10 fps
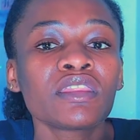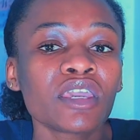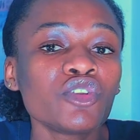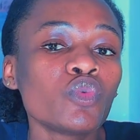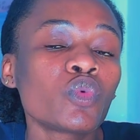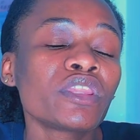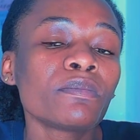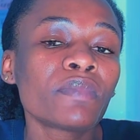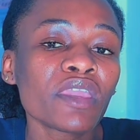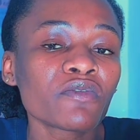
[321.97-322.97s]
then you
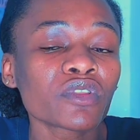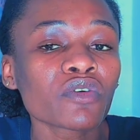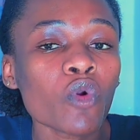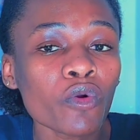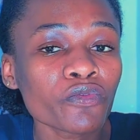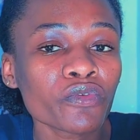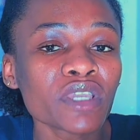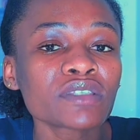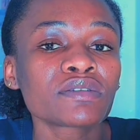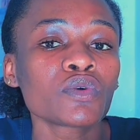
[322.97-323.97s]
wouldn't pay for the
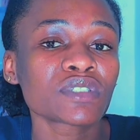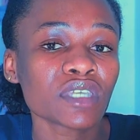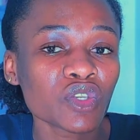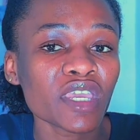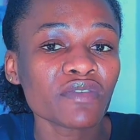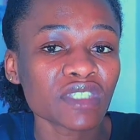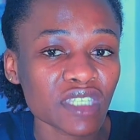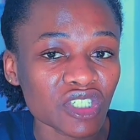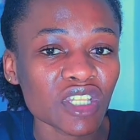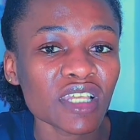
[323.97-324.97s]
conference. They will send you the
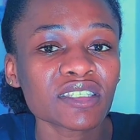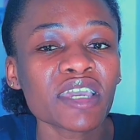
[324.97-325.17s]
invitation letter.